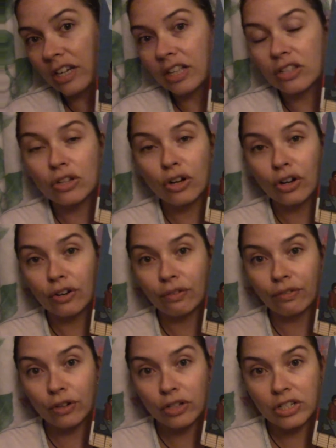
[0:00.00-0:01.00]
it's her
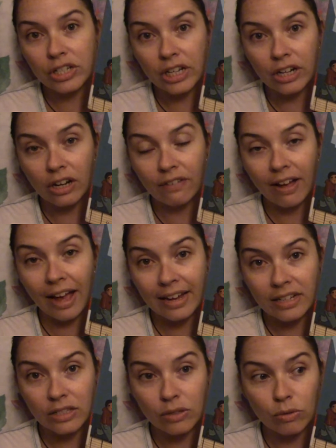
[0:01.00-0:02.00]
first year of
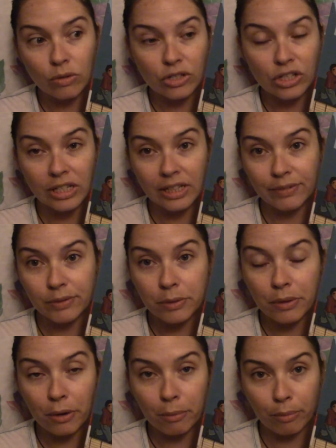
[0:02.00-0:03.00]
high school. She lives
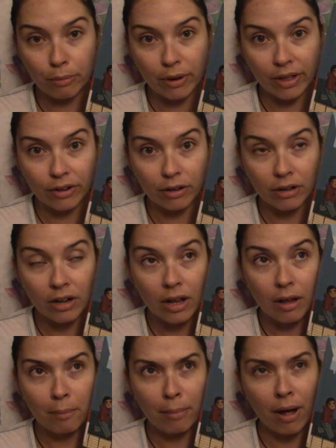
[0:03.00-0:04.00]
with her brother,
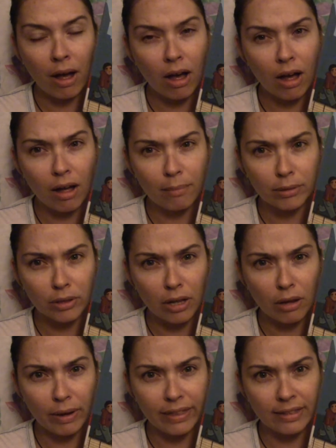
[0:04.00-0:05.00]

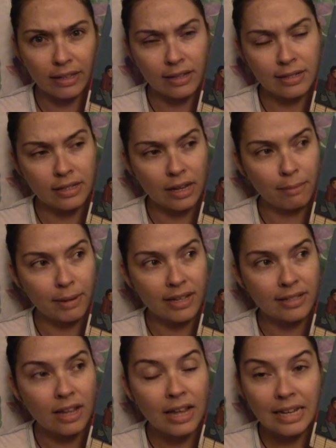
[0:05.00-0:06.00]
Pablo, I think his name
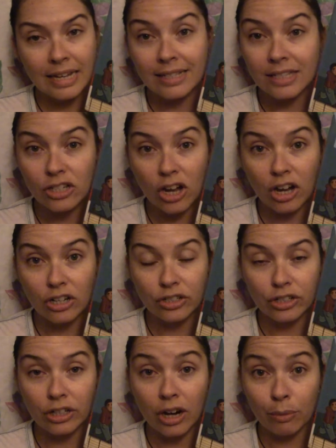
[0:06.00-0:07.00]
is. He's a
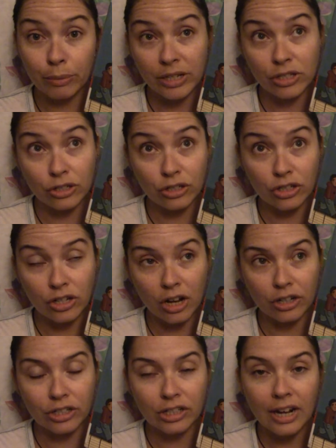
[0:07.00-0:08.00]
doctor, a research
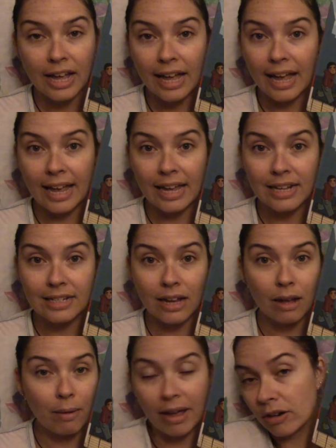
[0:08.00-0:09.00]
doctor,
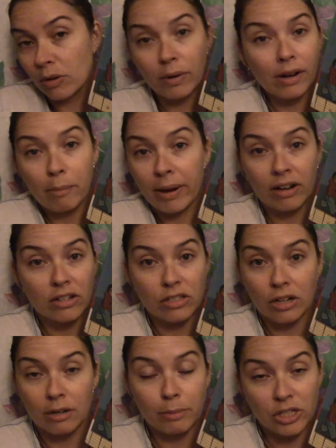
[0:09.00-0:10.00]
and um, I don't know where her
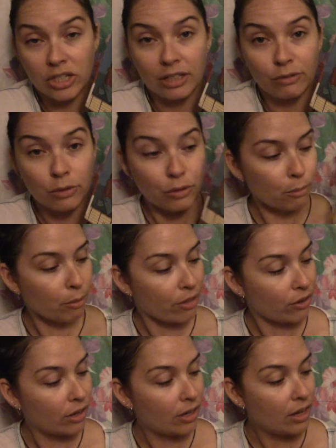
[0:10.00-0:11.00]
parents are, but she lives with her
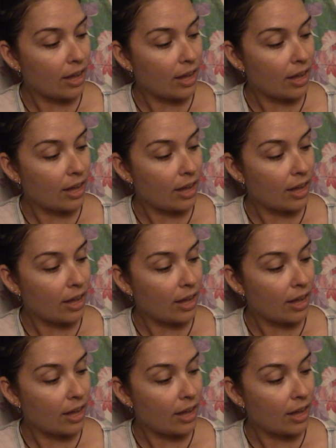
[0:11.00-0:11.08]
brother.